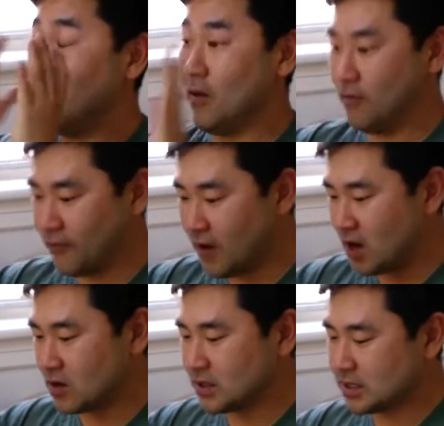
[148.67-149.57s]

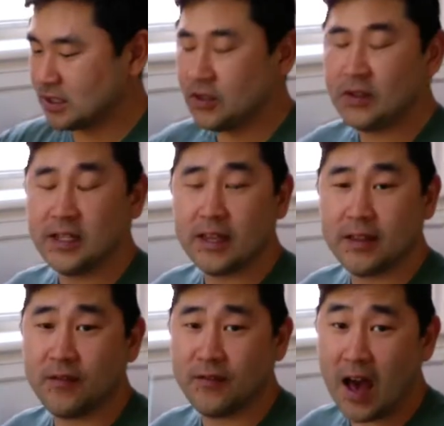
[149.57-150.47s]
First, you did get
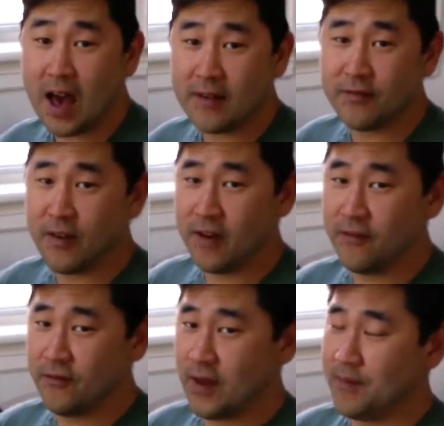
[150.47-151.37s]
the Five
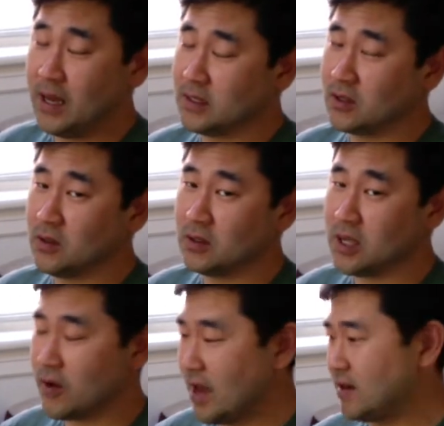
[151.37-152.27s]
of Pentacles, okay?